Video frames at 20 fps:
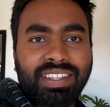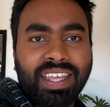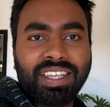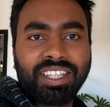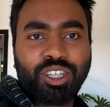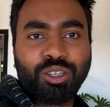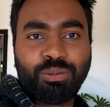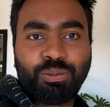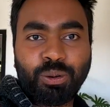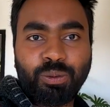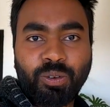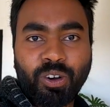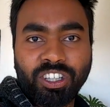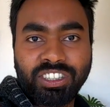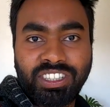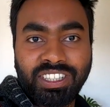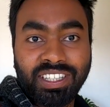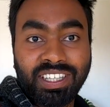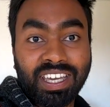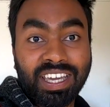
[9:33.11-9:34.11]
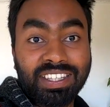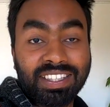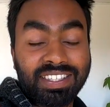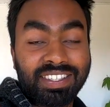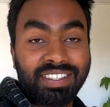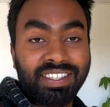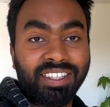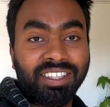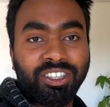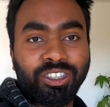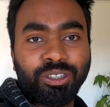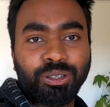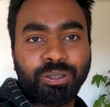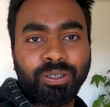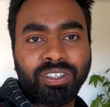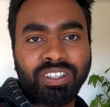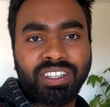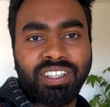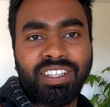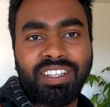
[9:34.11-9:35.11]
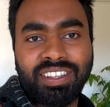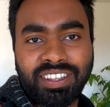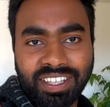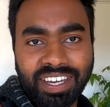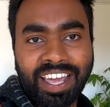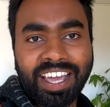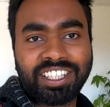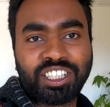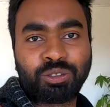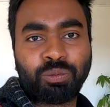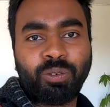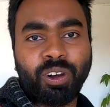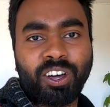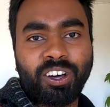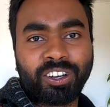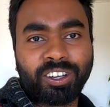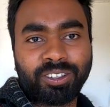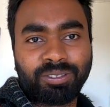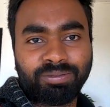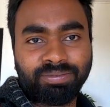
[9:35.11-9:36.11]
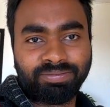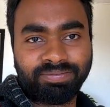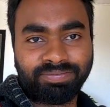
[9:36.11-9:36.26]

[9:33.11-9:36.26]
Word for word: Thank you for watching and see you in the next vlog.